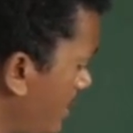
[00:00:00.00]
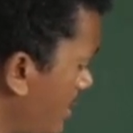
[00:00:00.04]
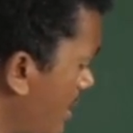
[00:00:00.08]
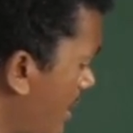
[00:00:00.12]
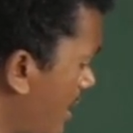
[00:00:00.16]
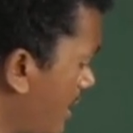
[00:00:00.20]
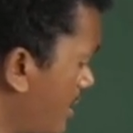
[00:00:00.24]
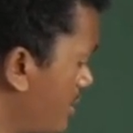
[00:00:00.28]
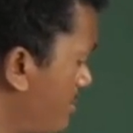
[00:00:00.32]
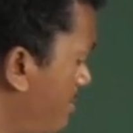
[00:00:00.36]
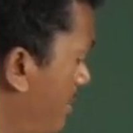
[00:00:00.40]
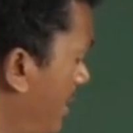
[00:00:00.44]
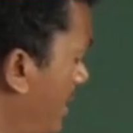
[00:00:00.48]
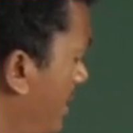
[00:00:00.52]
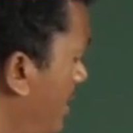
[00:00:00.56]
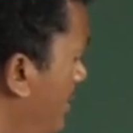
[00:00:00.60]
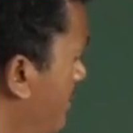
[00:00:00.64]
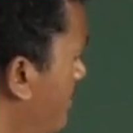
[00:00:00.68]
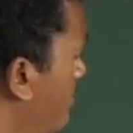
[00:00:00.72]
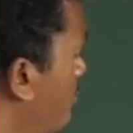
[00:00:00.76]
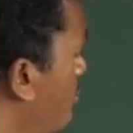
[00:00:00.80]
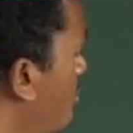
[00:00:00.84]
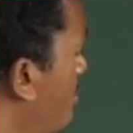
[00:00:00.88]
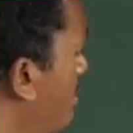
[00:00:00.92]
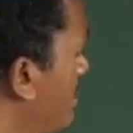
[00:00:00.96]
in the
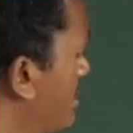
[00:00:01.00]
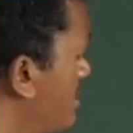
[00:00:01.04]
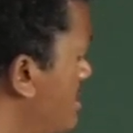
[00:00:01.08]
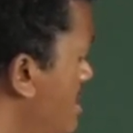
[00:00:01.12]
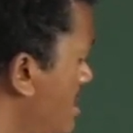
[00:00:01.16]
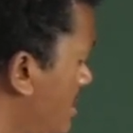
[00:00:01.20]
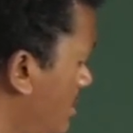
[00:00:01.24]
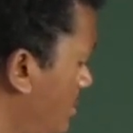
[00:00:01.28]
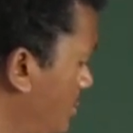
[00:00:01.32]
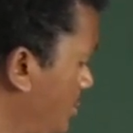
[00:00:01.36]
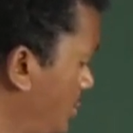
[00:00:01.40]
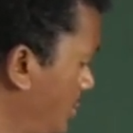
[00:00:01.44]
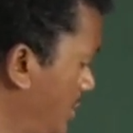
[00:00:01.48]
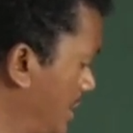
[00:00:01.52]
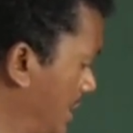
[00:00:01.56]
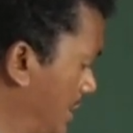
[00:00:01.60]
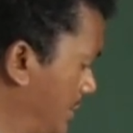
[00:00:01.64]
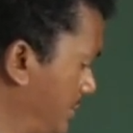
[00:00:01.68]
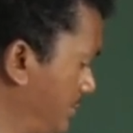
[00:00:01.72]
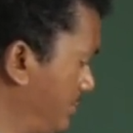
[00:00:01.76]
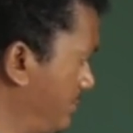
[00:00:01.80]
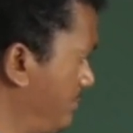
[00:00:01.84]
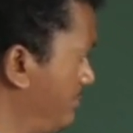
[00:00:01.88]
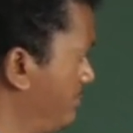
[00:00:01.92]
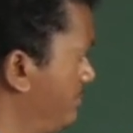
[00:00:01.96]
respective group is the question
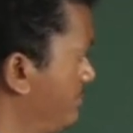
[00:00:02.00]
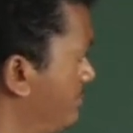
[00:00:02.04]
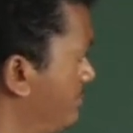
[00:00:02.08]
now.